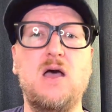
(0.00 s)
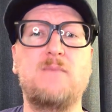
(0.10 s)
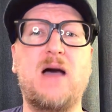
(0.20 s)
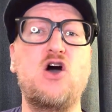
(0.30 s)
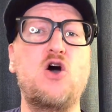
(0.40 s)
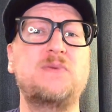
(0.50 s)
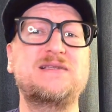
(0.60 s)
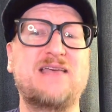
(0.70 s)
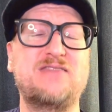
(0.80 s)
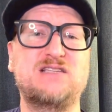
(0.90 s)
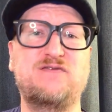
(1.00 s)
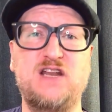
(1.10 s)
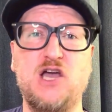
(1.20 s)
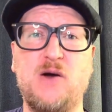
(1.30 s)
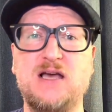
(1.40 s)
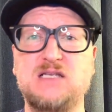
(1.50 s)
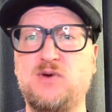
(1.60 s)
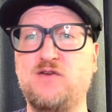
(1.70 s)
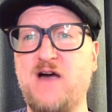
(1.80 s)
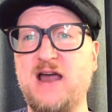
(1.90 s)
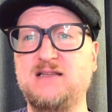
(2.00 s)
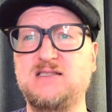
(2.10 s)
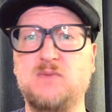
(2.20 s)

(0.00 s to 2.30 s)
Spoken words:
My hope is that this video has provided